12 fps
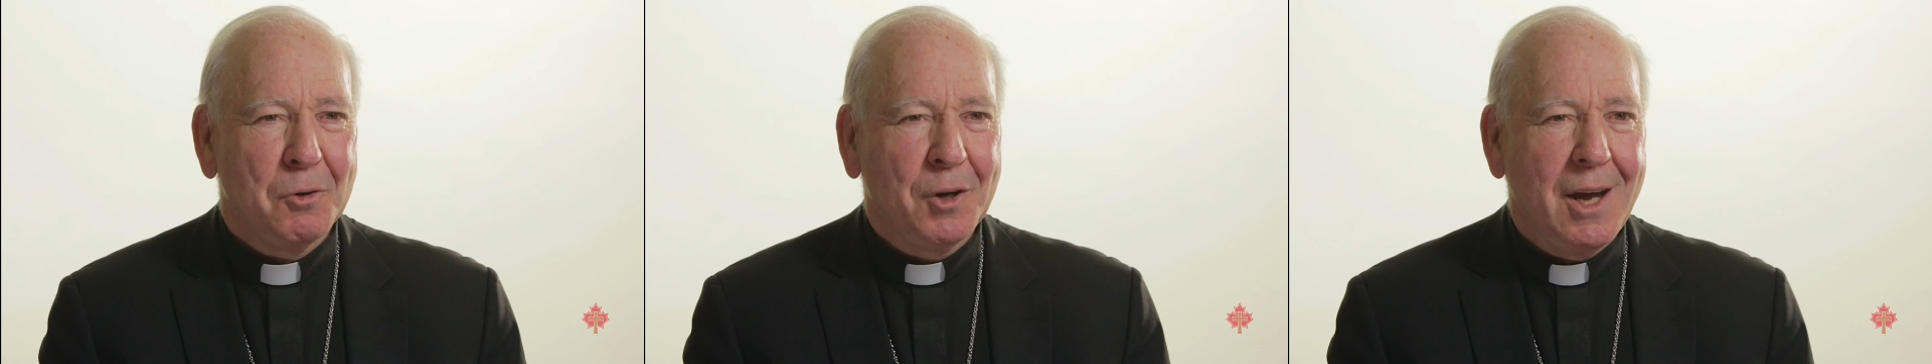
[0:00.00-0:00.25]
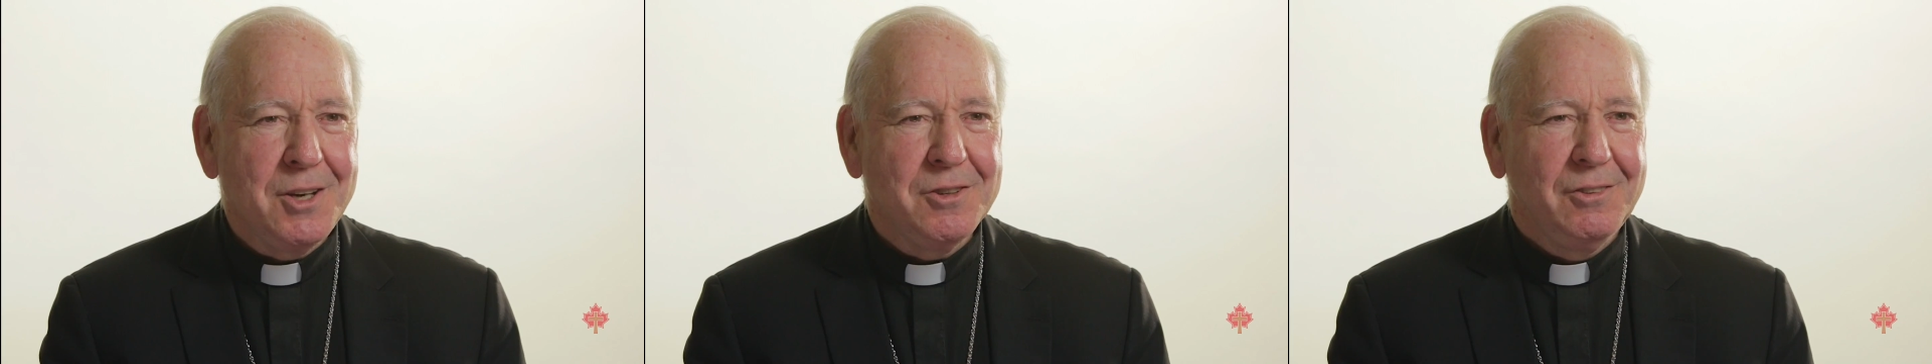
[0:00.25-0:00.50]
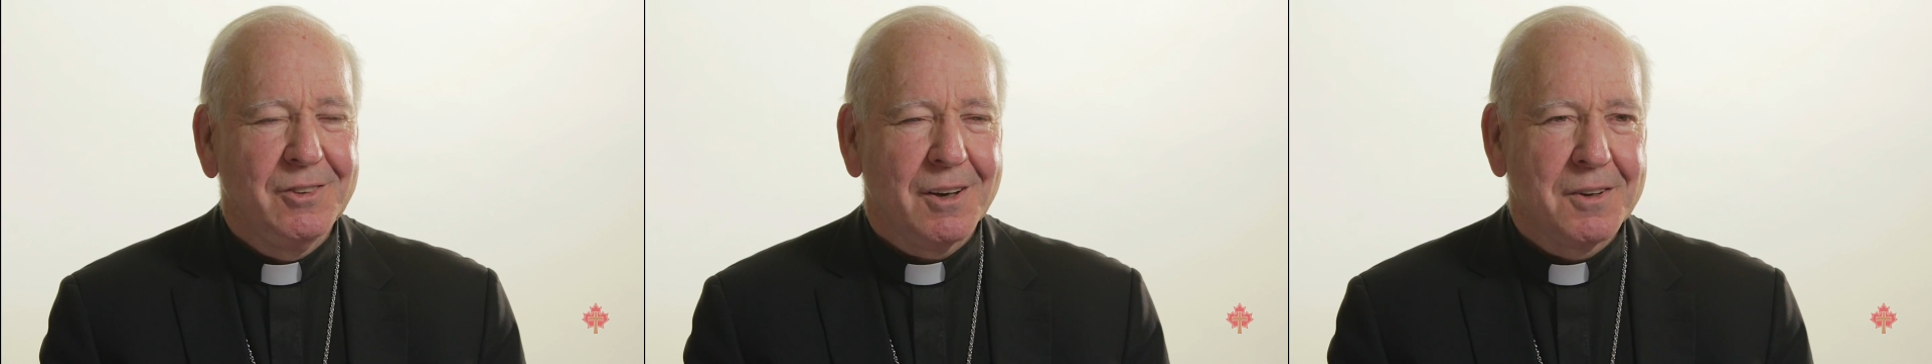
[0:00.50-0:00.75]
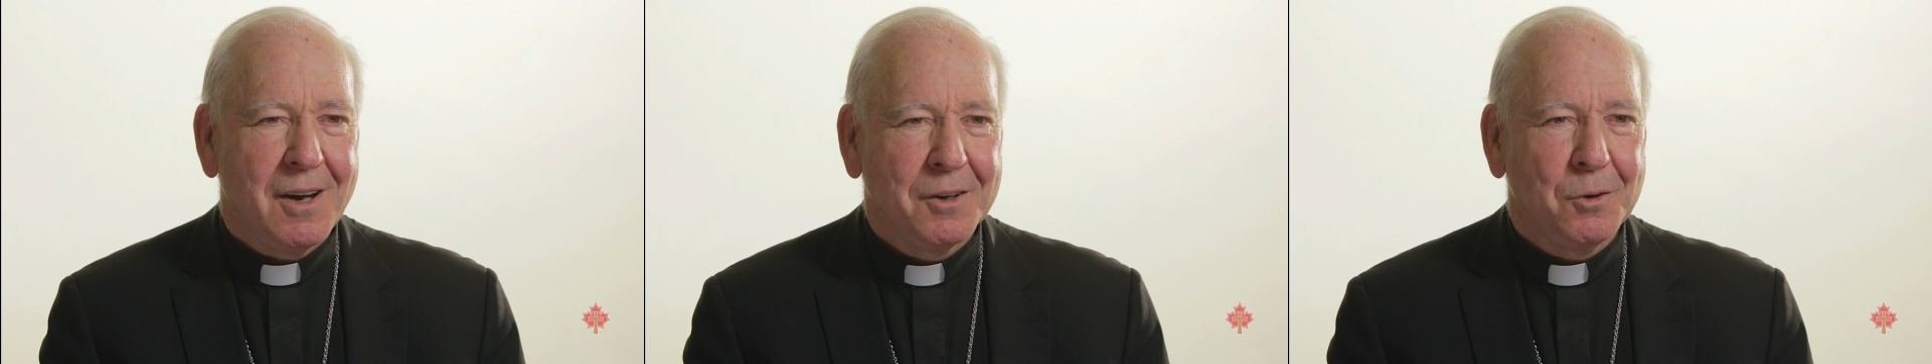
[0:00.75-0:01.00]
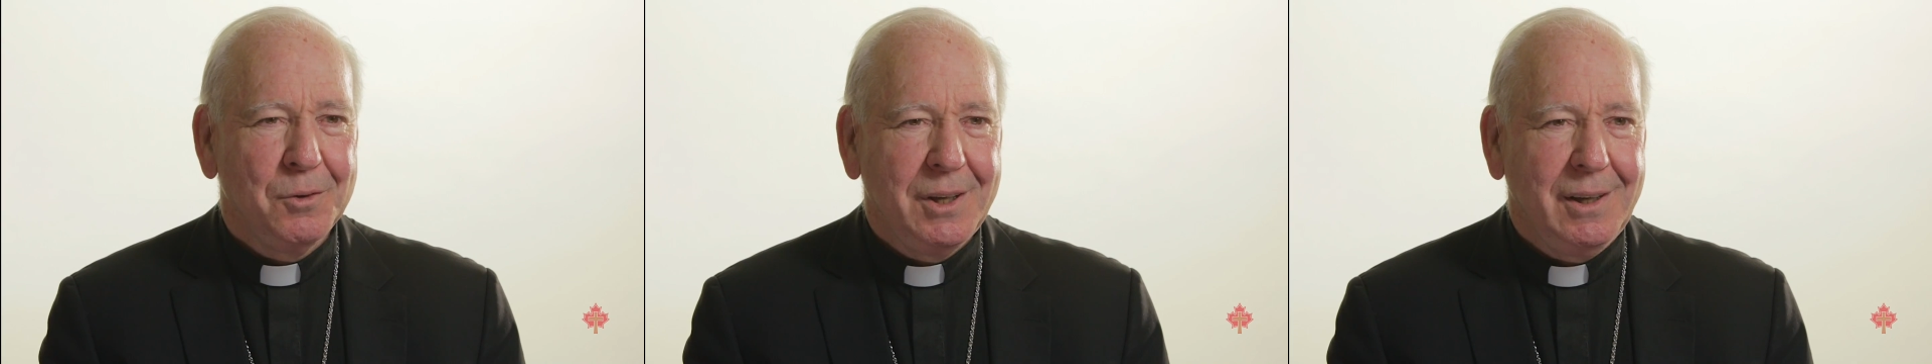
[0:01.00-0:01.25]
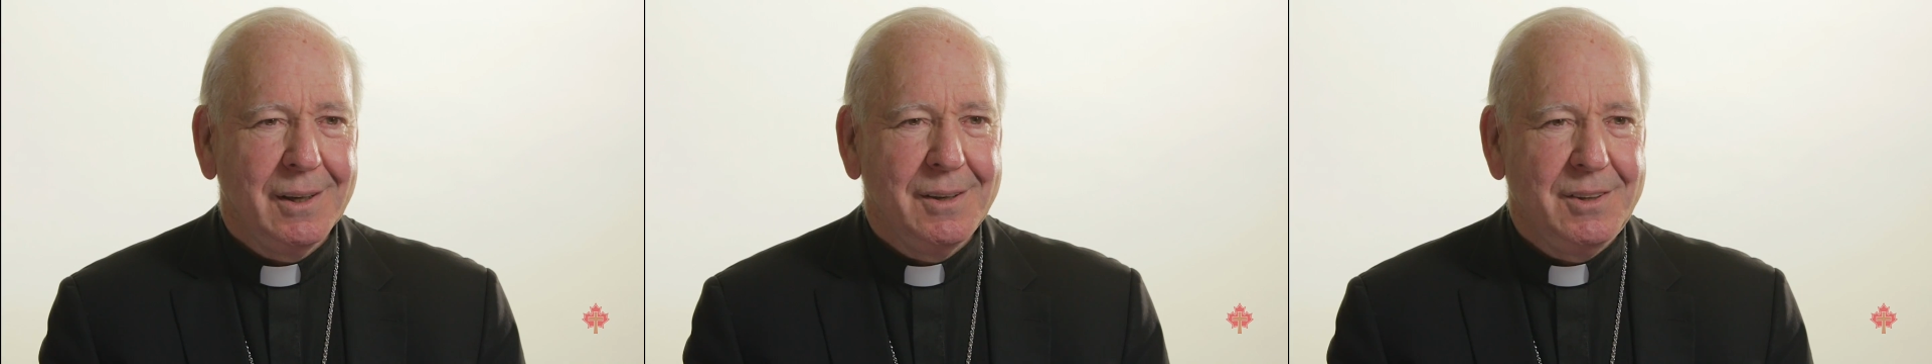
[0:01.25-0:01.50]
Vocations are not
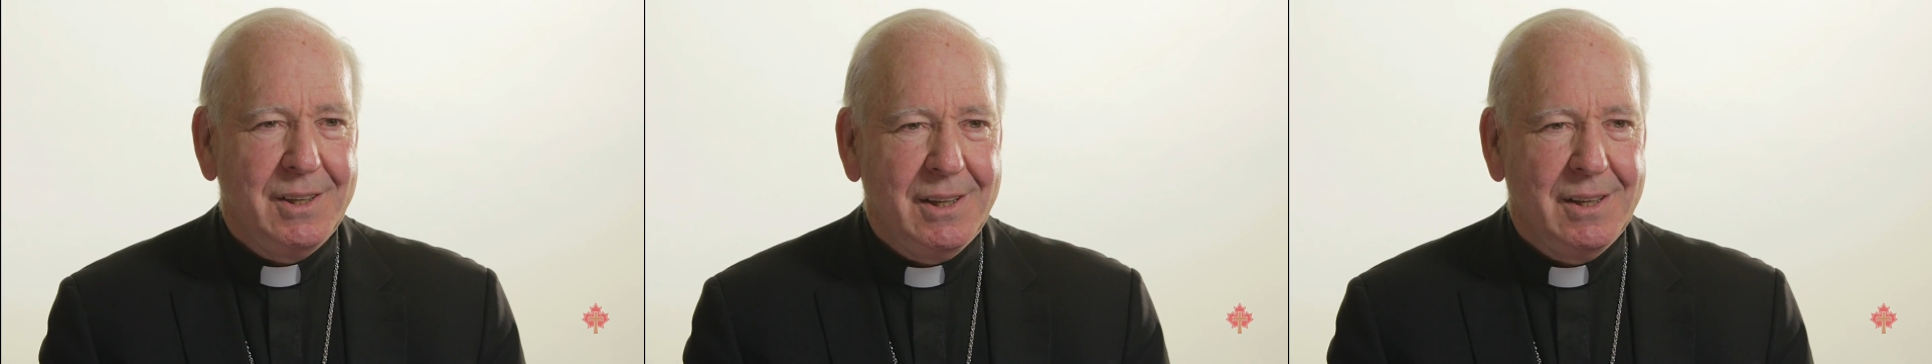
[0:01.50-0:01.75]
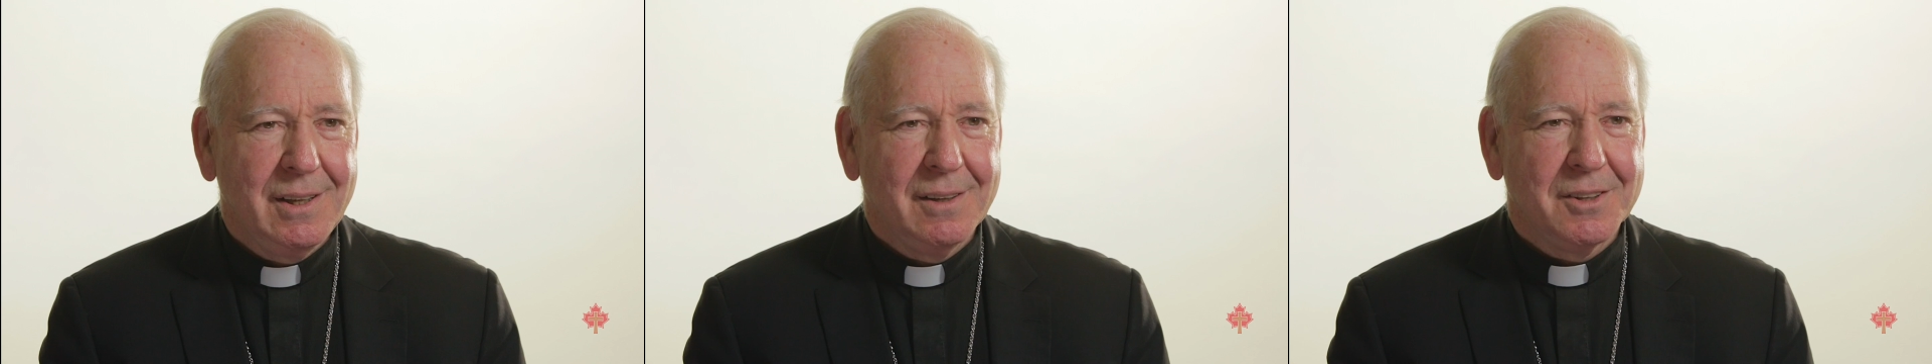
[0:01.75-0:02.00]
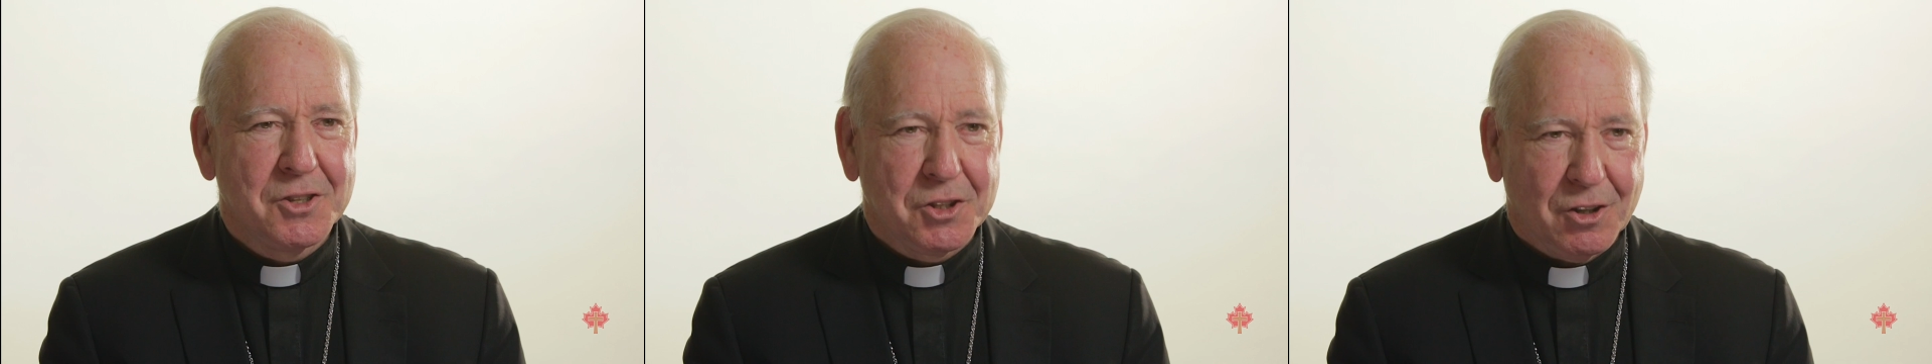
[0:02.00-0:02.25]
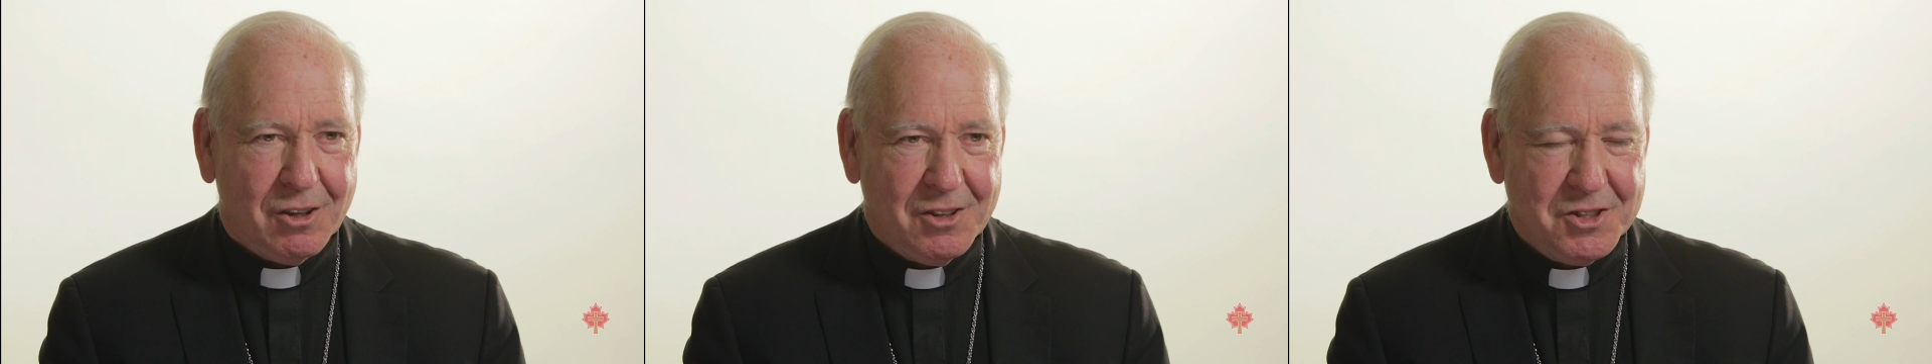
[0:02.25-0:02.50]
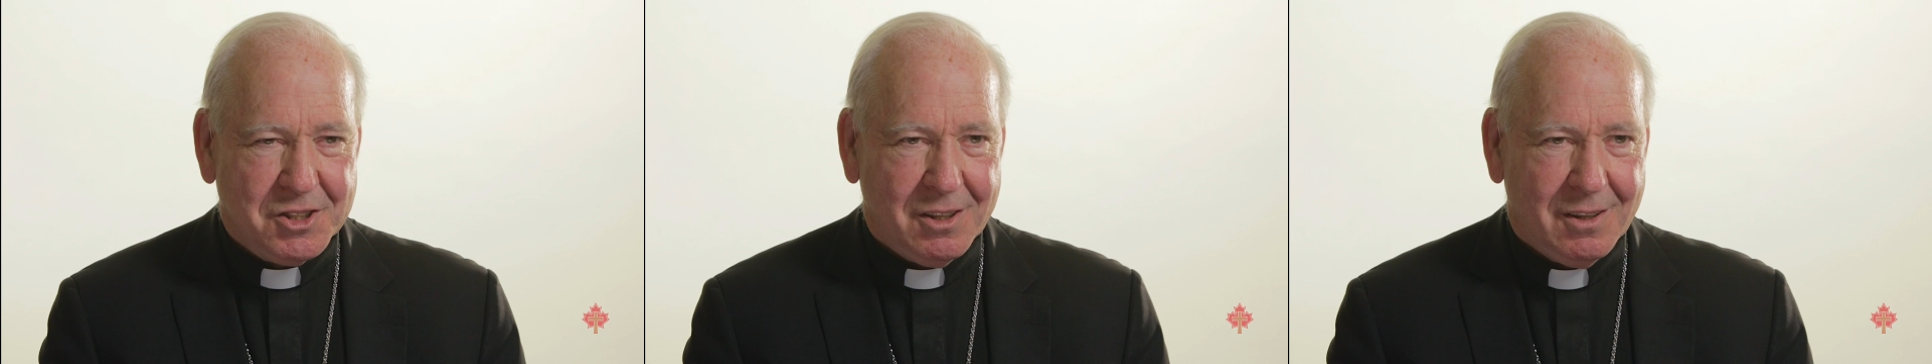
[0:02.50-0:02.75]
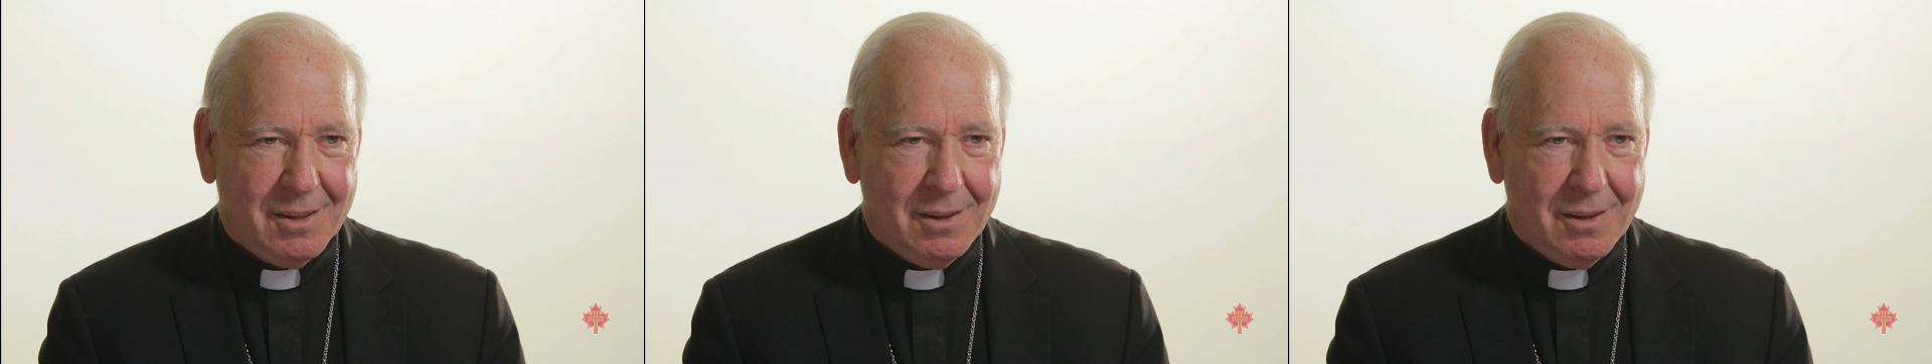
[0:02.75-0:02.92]
only a need in the church.